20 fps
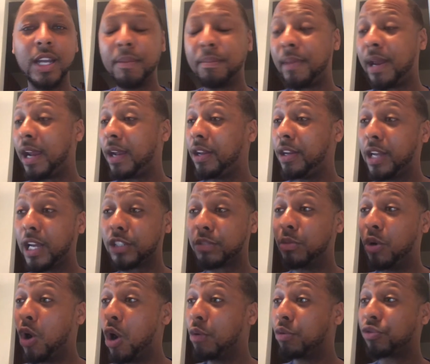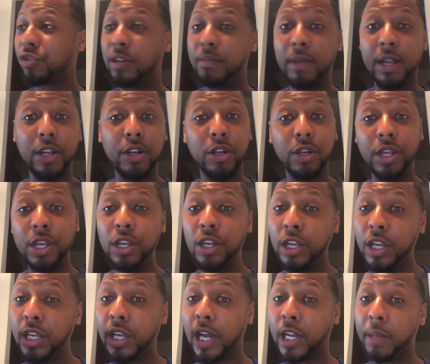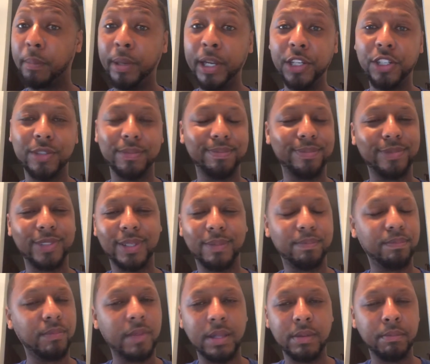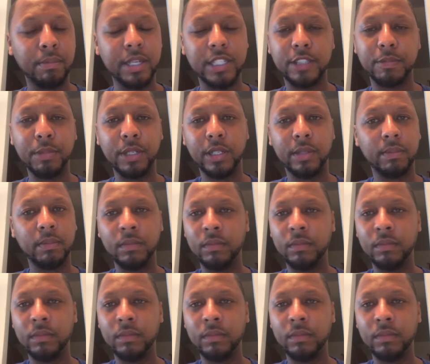Man, he got some arm strength, man. He kind of beat you. Miss me.